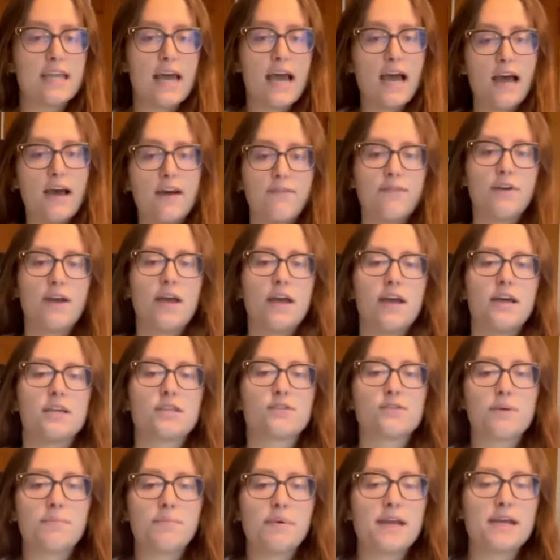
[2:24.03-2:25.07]
have
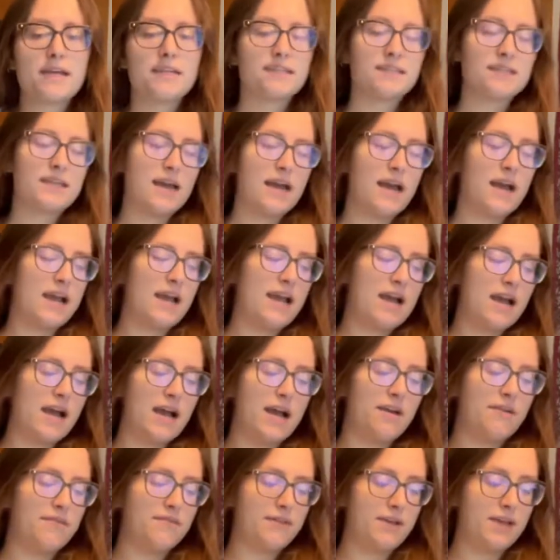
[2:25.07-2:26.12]
sweatpants, I
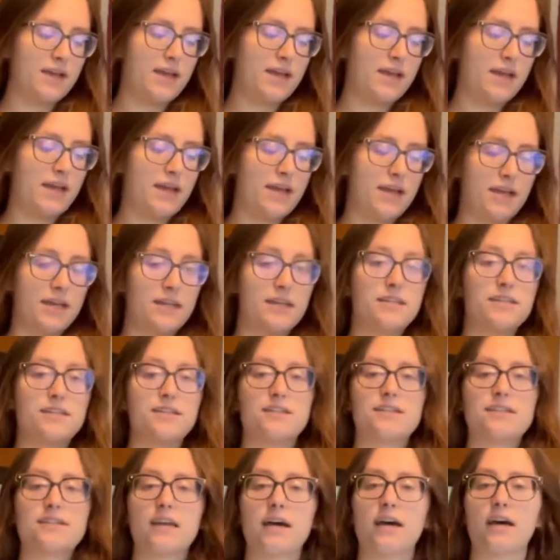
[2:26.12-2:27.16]
have
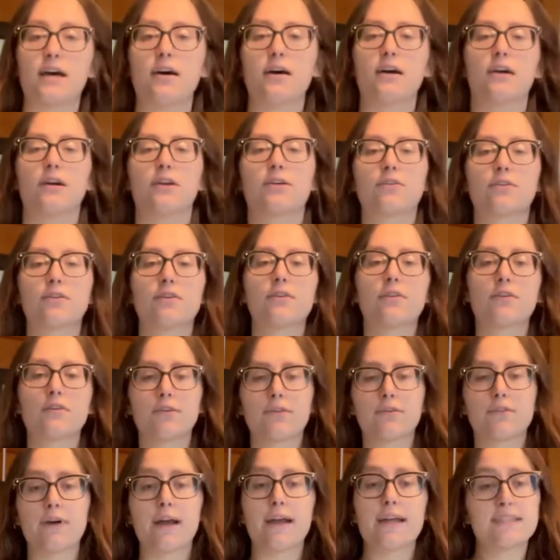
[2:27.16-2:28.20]
just a
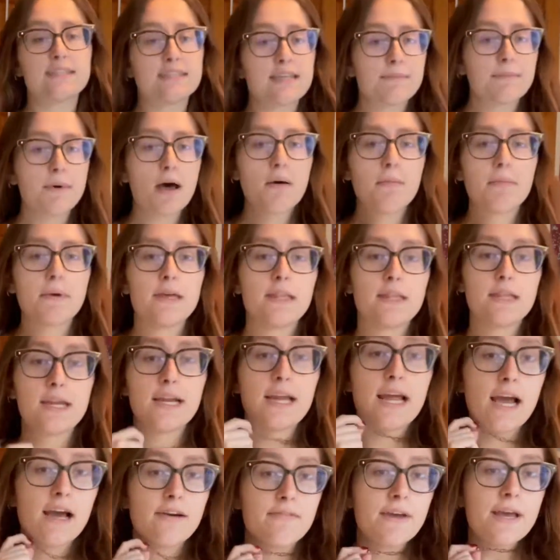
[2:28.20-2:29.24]
gray zip up, and then I
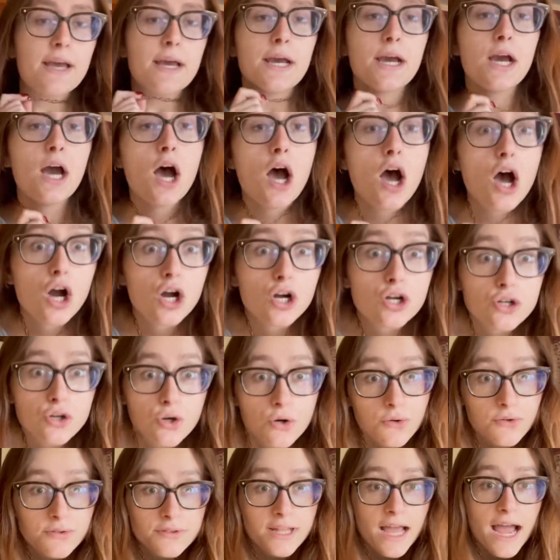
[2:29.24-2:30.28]
have a
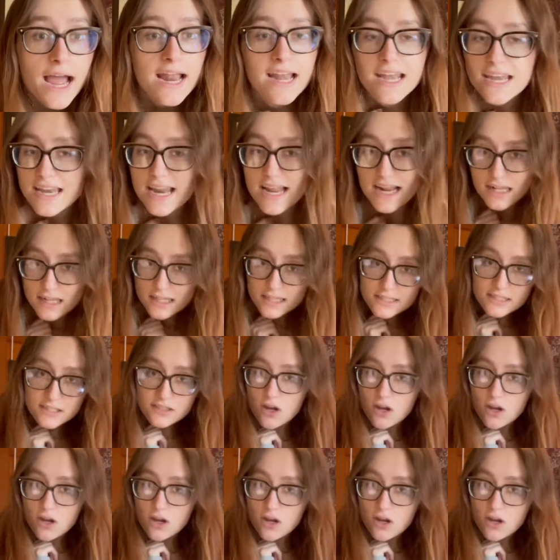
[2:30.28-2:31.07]
gold necklace